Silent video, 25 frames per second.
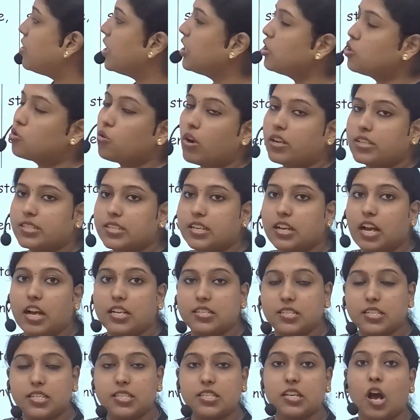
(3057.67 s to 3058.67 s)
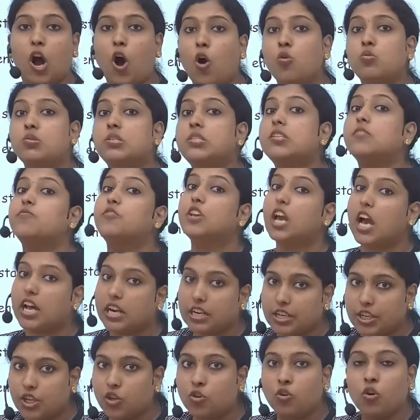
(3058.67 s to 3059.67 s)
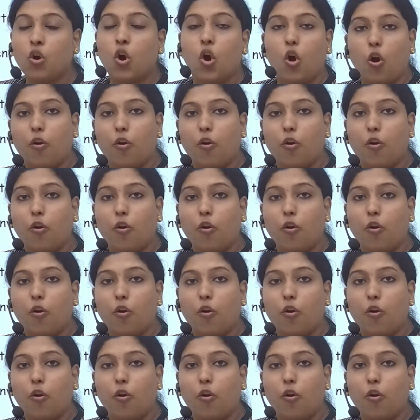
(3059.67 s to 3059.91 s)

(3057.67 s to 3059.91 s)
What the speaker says: to assess how severity of